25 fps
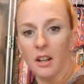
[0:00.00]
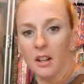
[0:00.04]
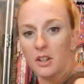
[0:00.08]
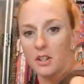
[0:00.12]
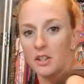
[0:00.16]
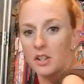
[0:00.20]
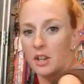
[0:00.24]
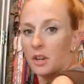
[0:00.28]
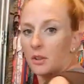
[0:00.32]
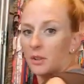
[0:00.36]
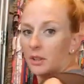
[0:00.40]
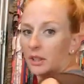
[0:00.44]

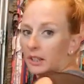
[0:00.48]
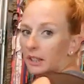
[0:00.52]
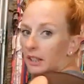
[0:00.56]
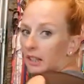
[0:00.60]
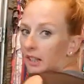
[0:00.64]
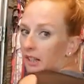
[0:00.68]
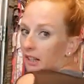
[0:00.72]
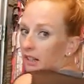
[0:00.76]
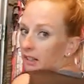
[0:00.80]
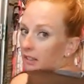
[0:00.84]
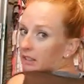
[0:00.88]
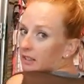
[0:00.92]
showing
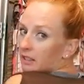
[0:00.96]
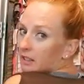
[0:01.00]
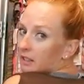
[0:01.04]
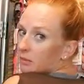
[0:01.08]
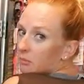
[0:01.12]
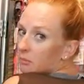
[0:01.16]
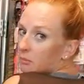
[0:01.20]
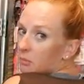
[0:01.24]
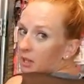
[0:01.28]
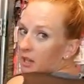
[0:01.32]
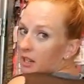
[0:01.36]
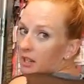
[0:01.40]
there,
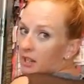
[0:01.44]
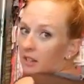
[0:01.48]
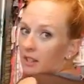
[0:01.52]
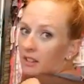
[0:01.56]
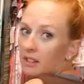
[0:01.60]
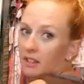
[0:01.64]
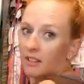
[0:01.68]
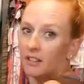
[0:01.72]
but